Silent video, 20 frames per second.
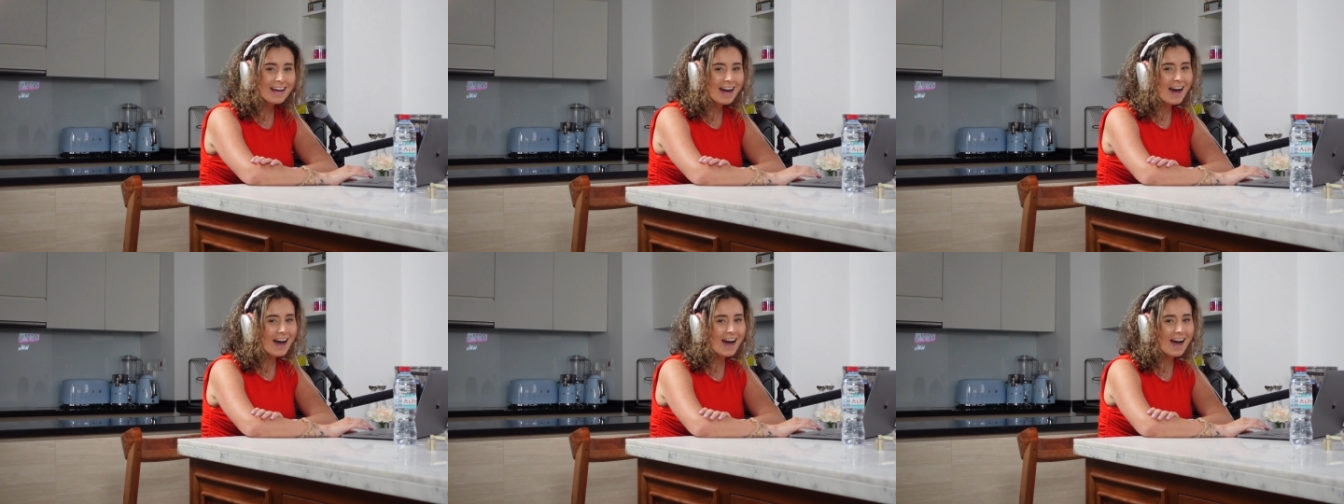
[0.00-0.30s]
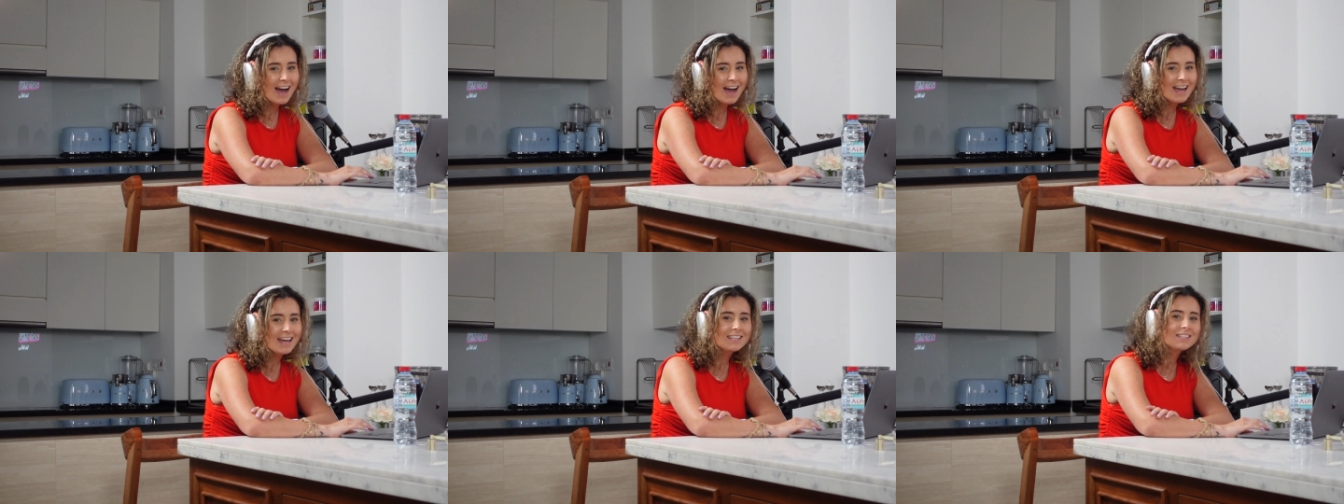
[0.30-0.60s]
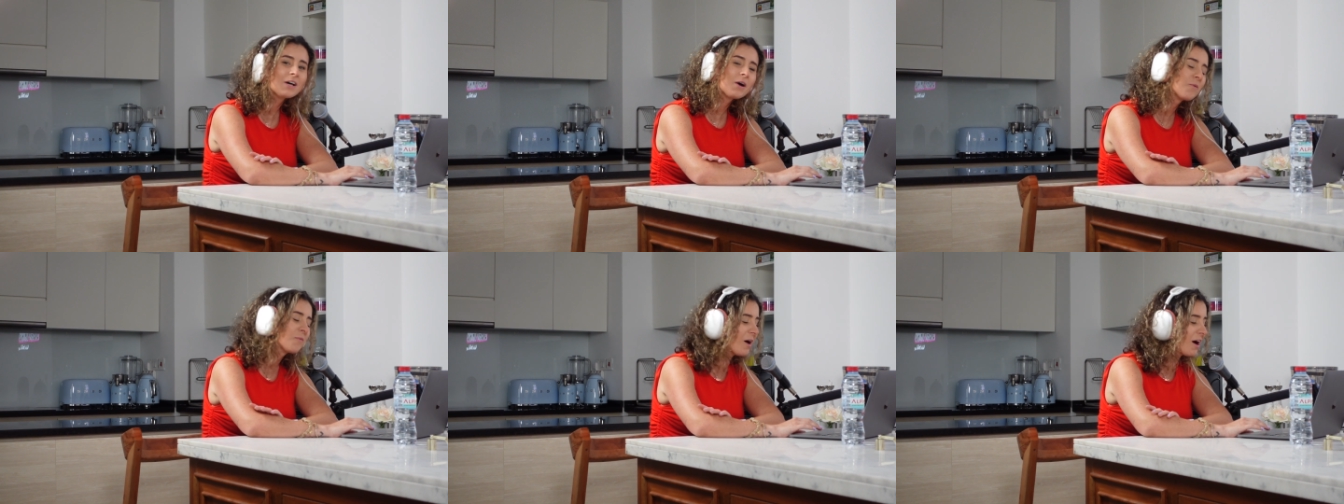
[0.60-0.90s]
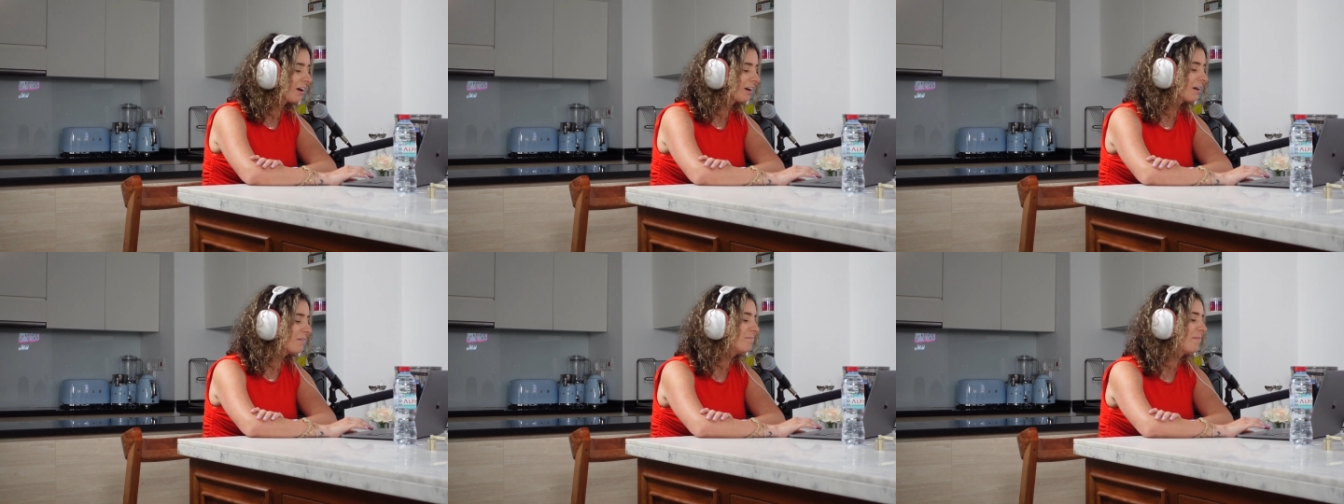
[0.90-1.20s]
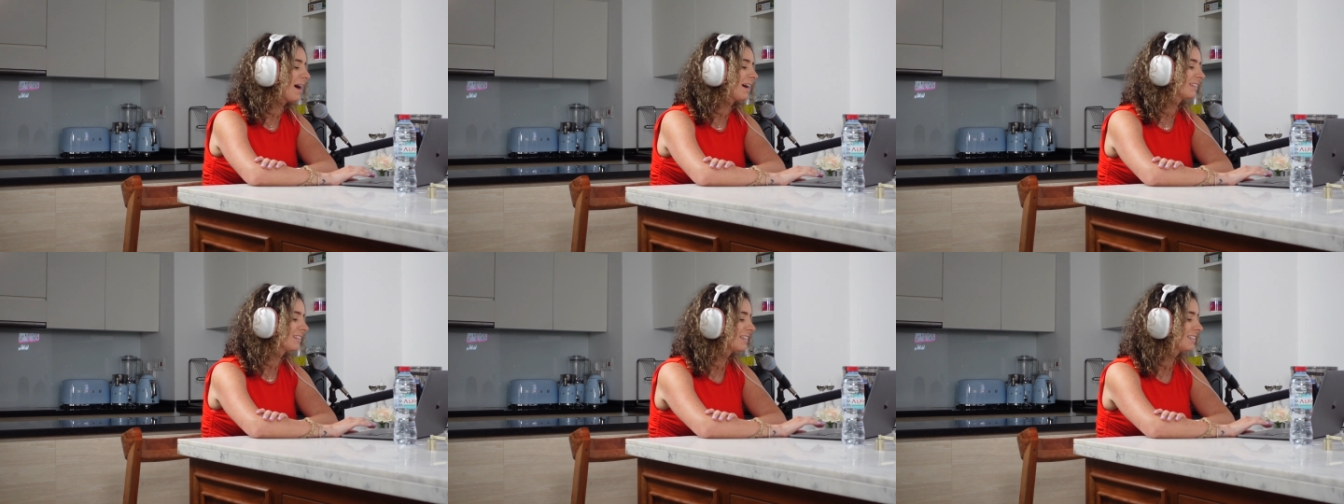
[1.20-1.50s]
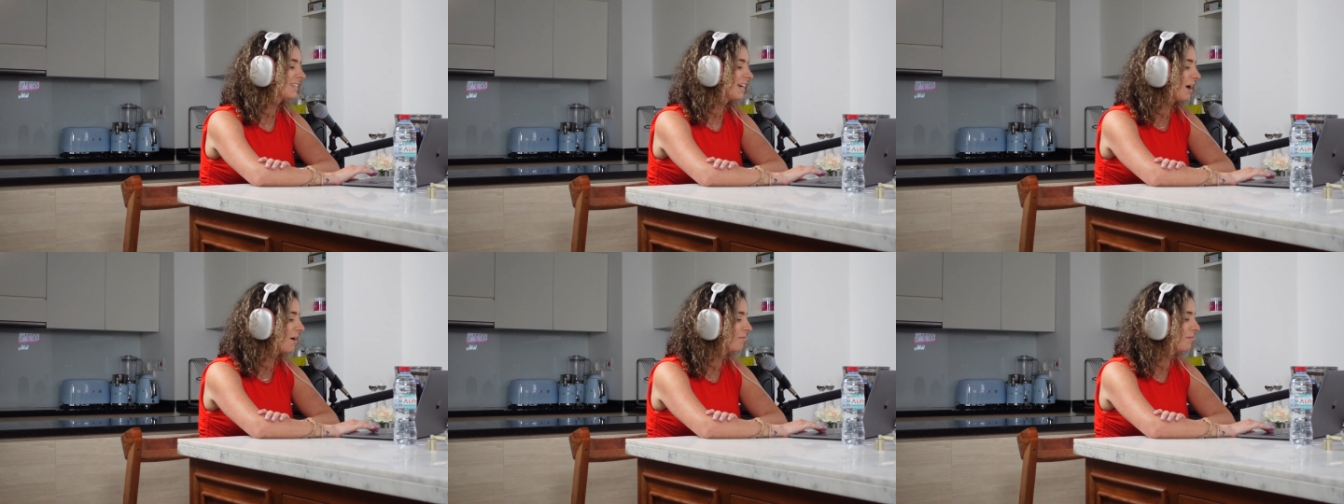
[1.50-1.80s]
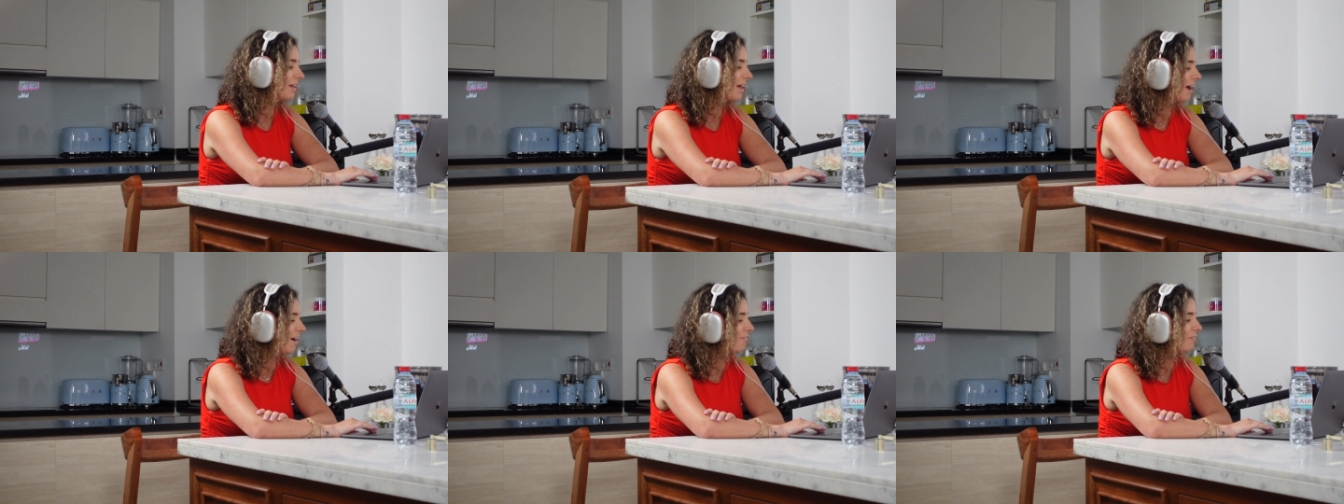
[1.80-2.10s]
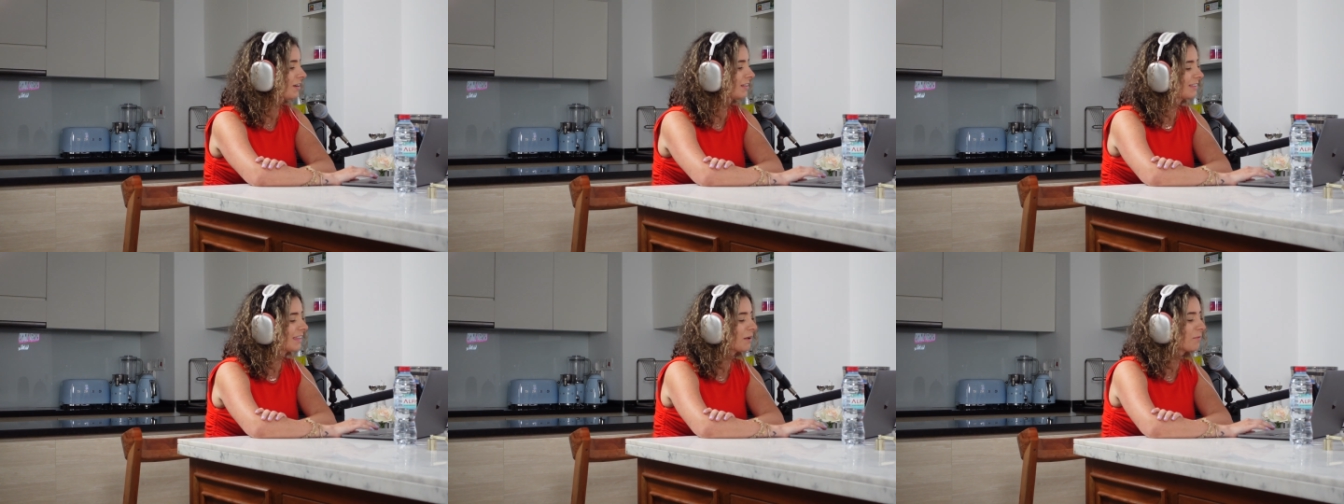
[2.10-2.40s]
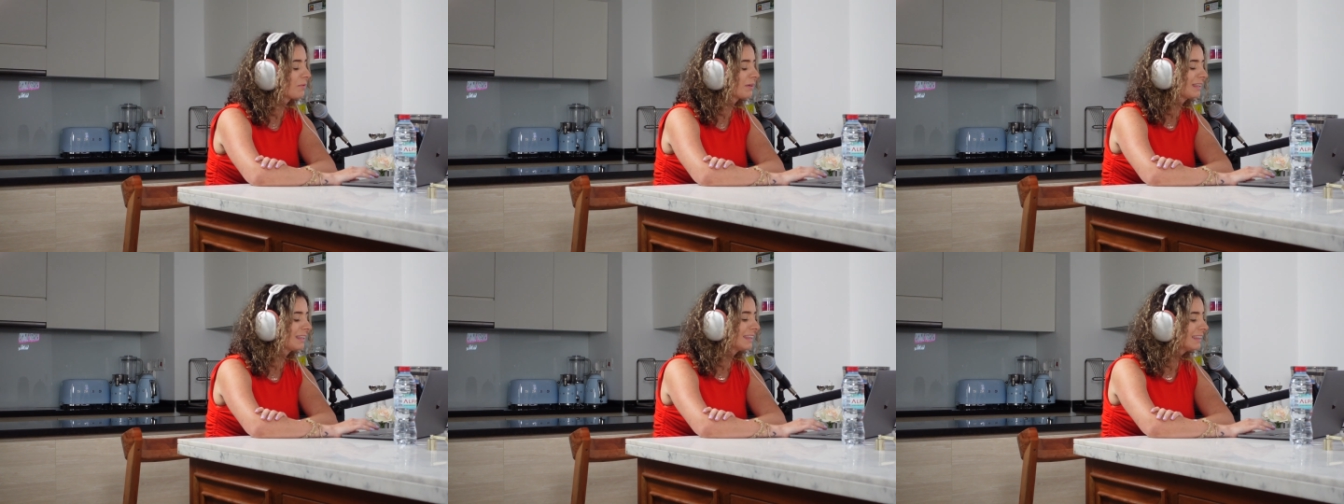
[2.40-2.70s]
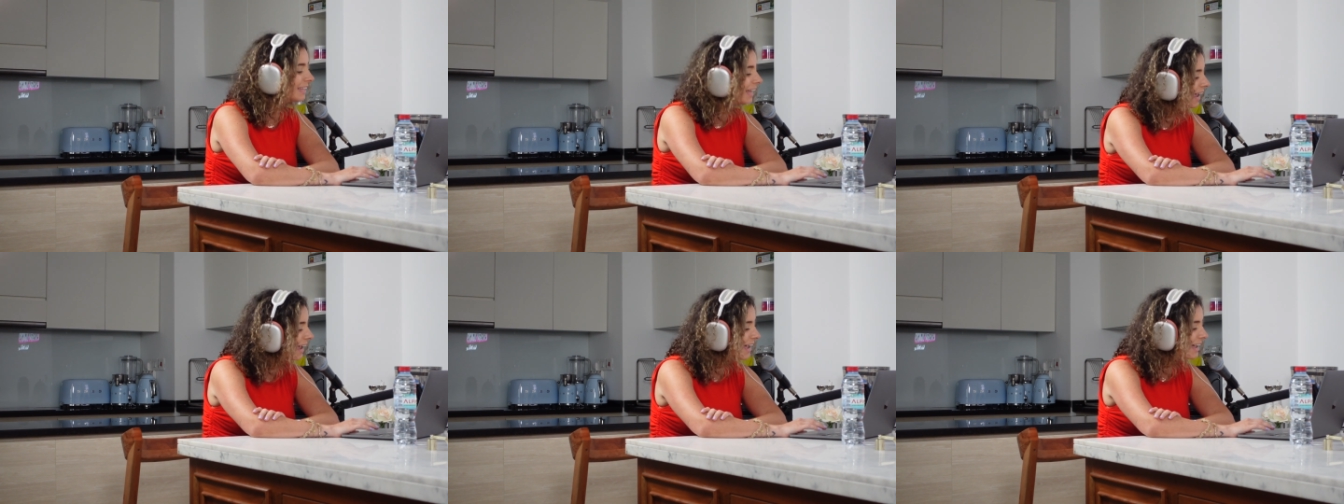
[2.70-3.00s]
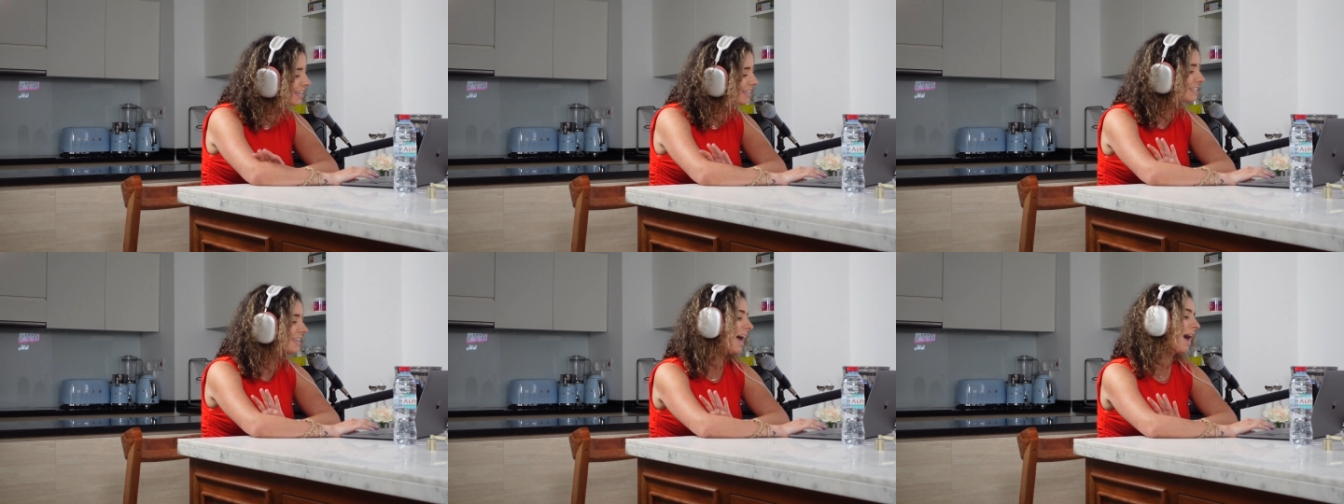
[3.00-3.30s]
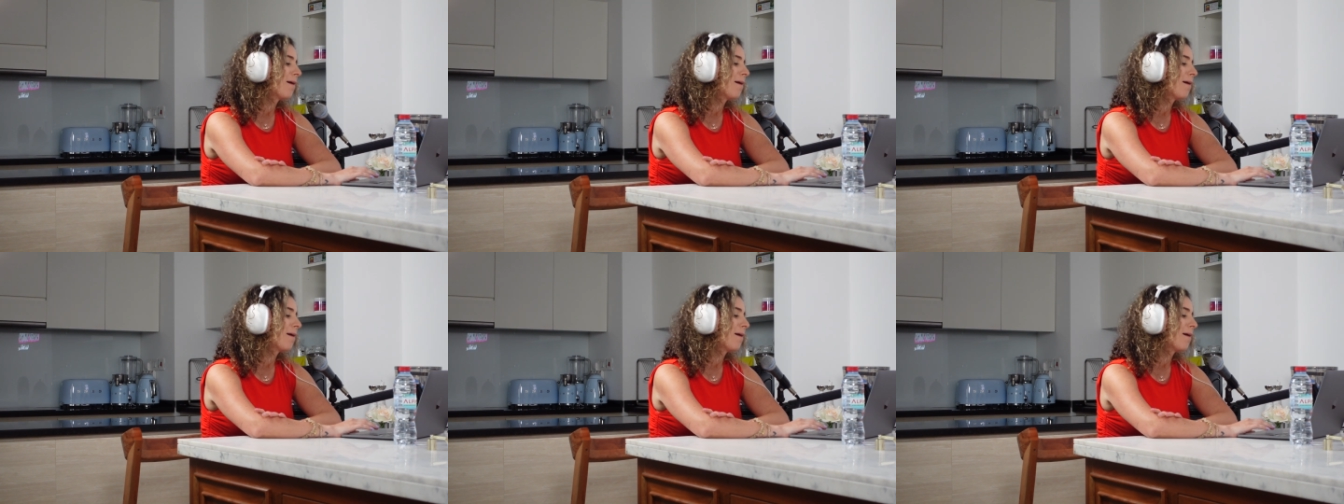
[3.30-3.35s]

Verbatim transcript: guys, welcome back to Tell Me Everything with Lanz,